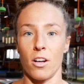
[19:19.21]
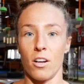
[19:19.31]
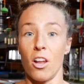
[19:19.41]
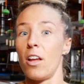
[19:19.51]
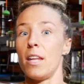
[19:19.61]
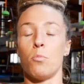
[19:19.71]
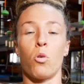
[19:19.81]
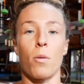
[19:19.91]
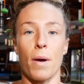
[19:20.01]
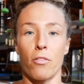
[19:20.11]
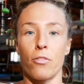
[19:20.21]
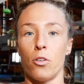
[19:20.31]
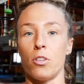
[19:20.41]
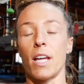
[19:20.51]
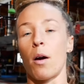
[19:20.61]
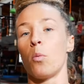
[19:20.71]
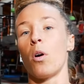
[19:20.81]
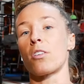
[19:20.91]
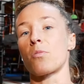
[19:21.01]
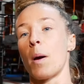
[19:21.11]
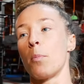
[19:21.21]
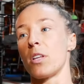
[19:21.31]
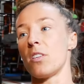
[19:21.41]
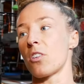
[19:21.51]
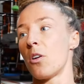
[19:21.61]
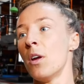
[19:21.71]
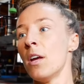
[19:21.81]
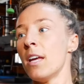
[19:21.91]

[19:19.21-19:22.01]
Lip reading: learning more about food and how it works for my body. So